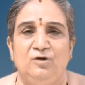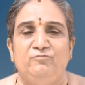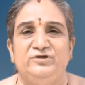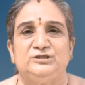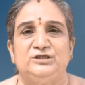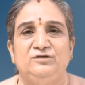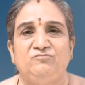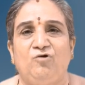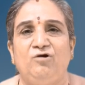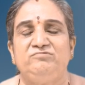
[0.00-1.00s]
which
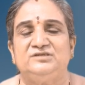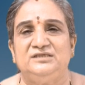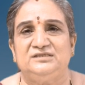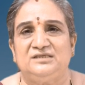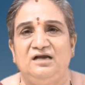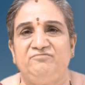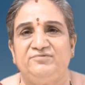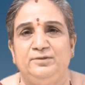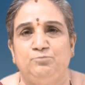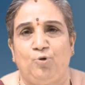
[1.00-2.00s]
involves itself
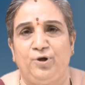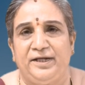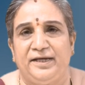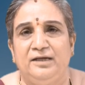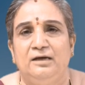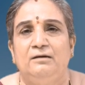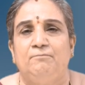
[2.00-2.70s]
in bonding